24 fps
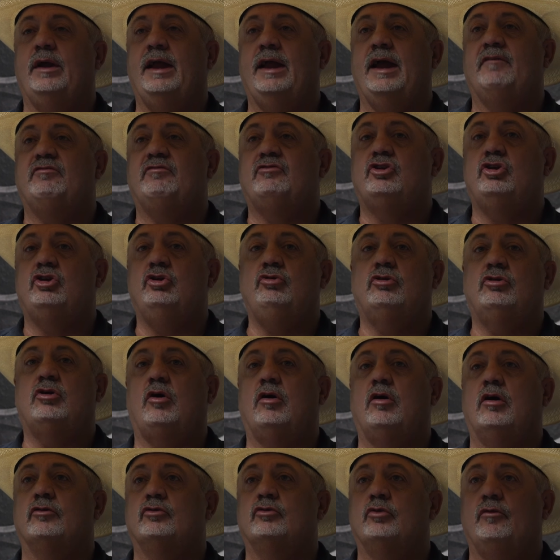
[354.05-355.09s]
We have 2
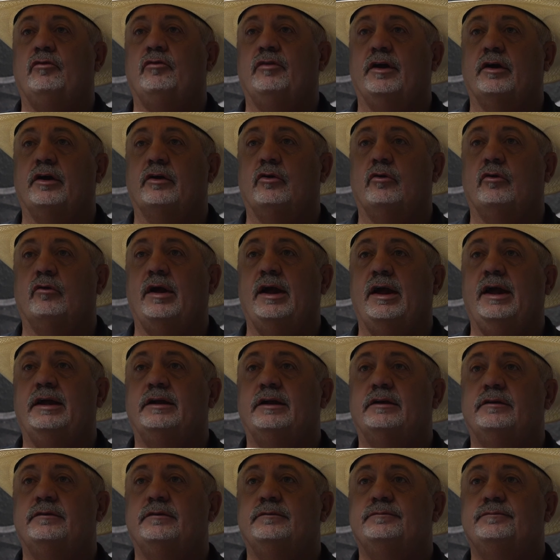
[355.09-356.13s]
cars over there, correct?